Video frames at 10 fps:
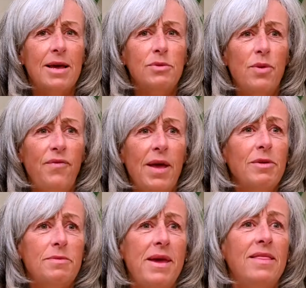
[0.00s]
times when
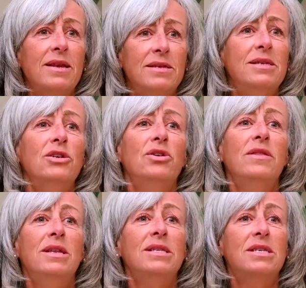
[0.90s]
families make that
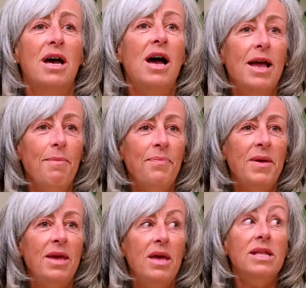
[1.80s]
decision that it's time,
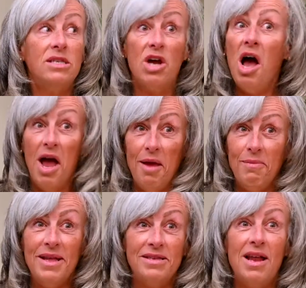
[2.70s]
it's
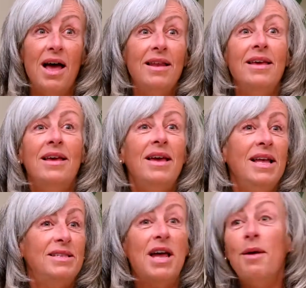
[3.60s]
time. It's not
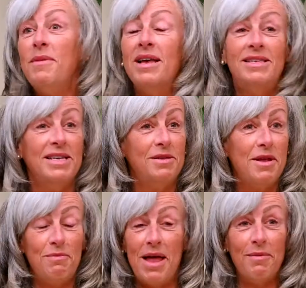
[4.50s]
it's time not six,
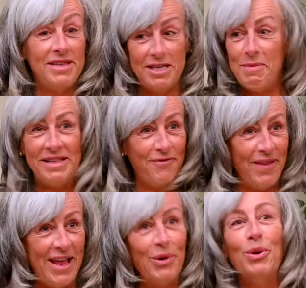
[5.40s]
not, six months
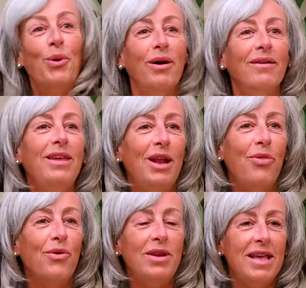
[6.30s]
later or, you know,
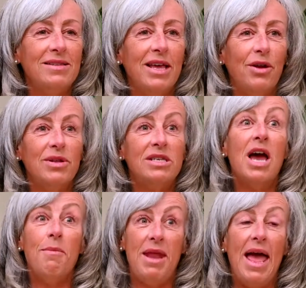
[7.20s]
30 days later, it's
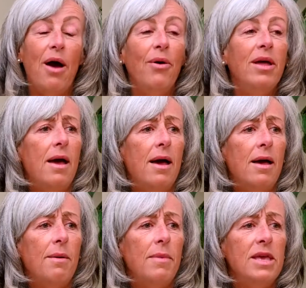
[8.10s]
time now.
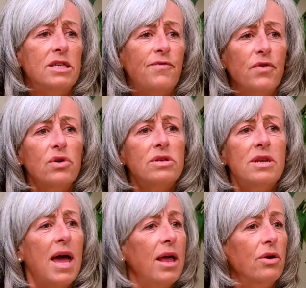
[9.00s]
Um, his first
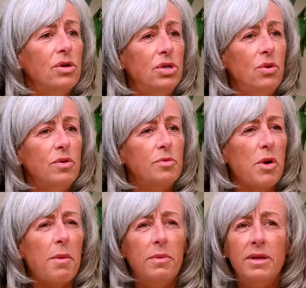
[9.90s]
night or two was
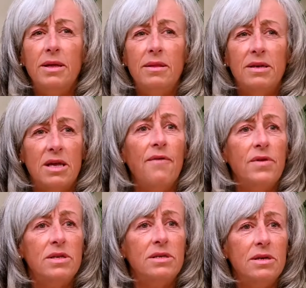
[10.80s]
probably the
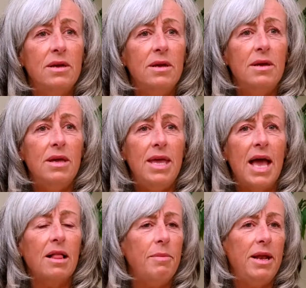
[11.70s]
toughest. He
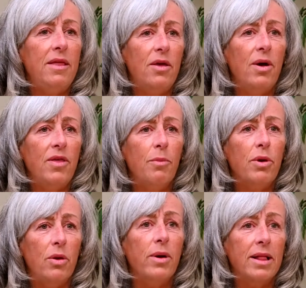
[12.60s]
acclimated, though, I think
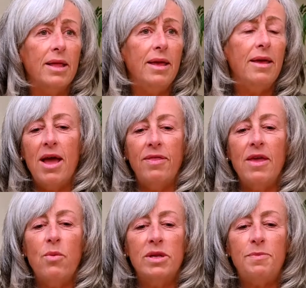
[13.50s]
pretty quickly. I
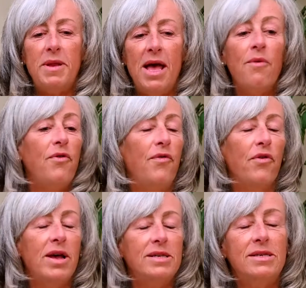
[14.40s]
think what's been helpful
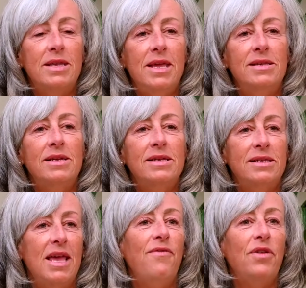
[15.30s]
for is that he's in a
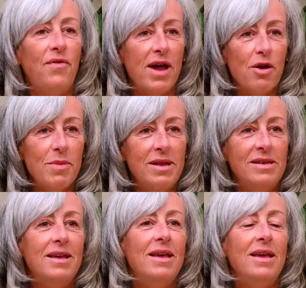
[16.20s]
safe environment.
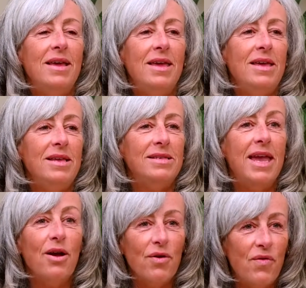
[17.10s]
He's
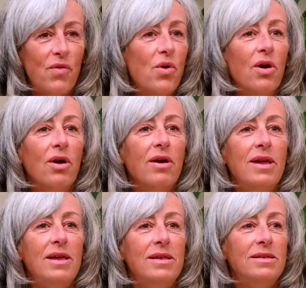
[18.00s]
cared for,
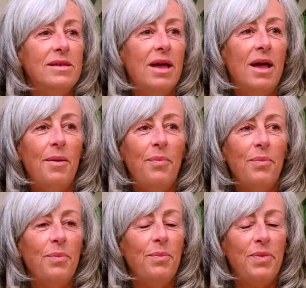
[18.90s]
he's um,
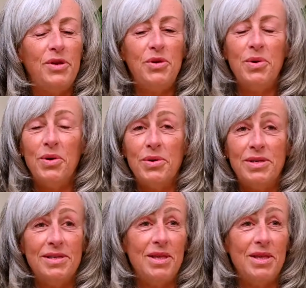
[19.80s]
the two nurses